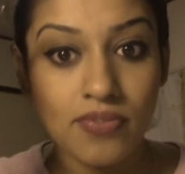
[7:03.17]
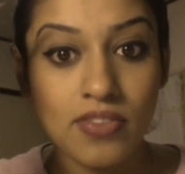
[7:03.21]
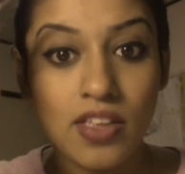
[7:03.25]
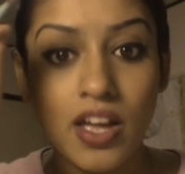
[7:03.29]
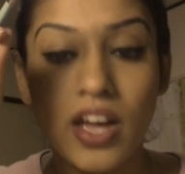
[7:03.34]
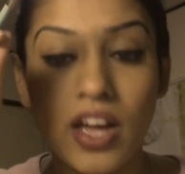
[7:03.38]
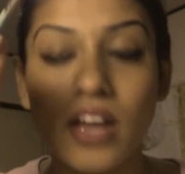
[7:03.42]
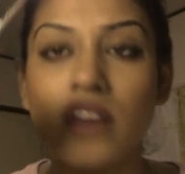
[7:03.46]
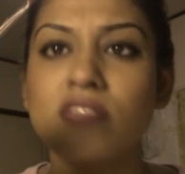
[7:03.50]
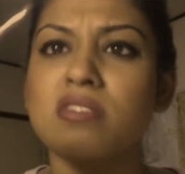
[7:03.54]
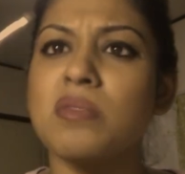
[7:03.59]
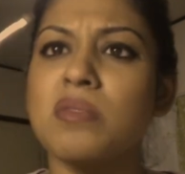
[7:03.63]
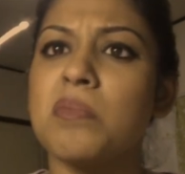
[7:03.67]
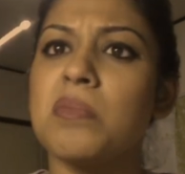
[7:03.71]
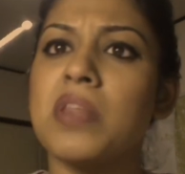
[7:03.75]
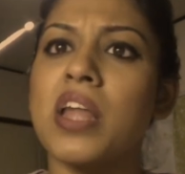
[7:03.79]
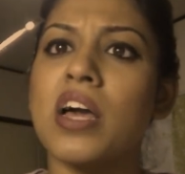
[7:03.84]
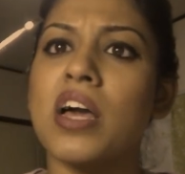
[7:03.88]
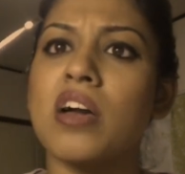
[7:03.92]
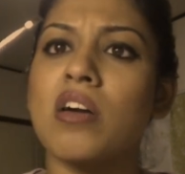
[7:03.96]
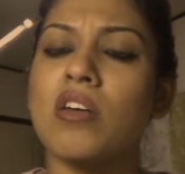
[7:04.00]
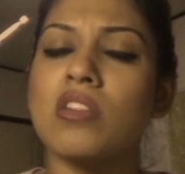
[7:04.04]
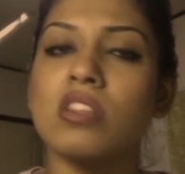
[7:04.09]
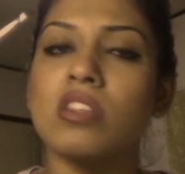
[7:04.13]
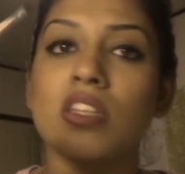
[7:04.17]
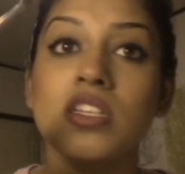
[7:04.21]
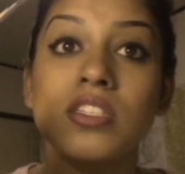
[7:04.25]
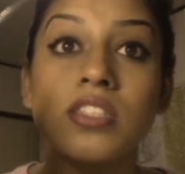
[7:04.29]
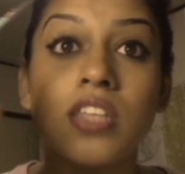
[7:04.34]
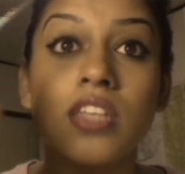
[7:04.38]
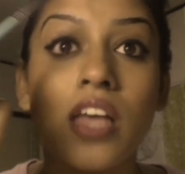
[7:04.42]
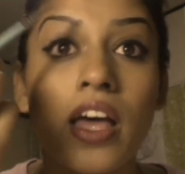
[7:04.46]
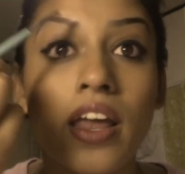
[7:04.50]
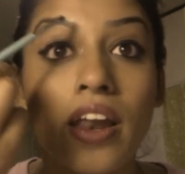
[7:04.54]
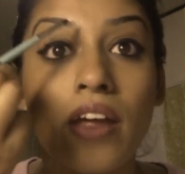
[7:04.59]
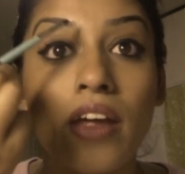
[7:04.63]
I have some black on this
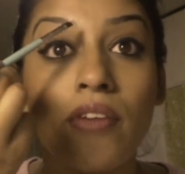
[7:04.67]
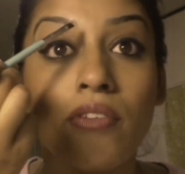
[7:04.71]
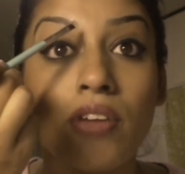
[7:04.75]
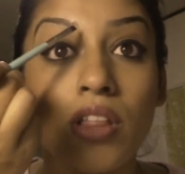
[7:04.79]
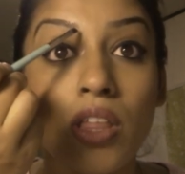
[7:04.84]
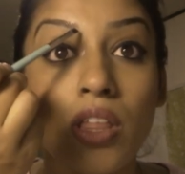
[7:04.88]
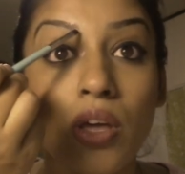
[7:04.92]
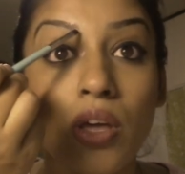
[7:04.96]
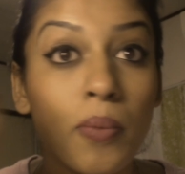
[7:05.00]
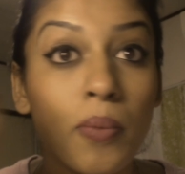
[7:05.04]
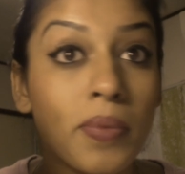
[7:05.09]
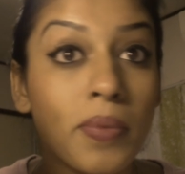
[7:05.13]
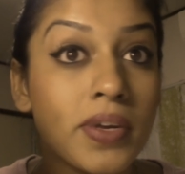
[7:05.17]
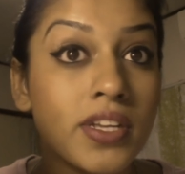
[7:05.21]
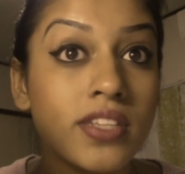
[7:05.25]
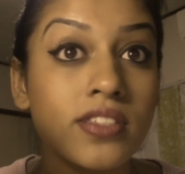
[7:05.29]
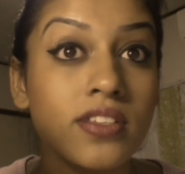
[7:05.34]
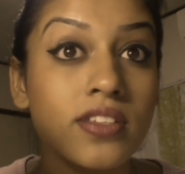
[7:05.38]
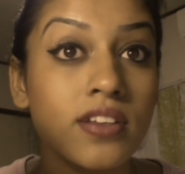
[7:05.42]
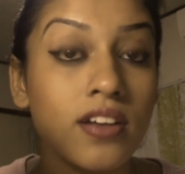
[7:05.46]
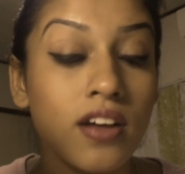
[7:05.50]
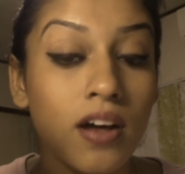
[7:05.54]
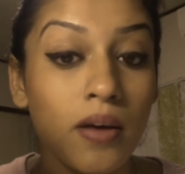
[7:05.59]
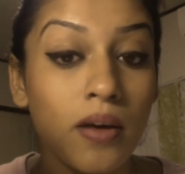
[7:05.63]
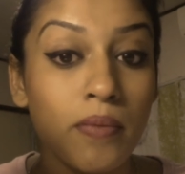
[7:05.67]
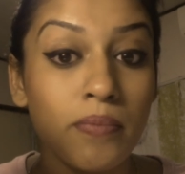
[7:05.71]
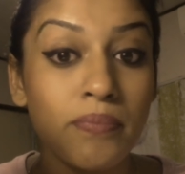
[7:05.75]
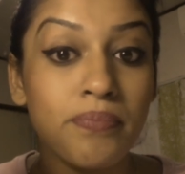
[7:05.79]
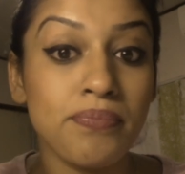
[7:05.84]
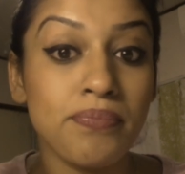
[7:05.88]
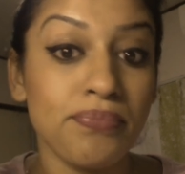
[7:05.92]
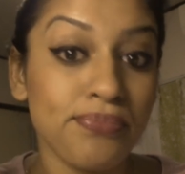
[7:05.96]
and I really it doesn't come.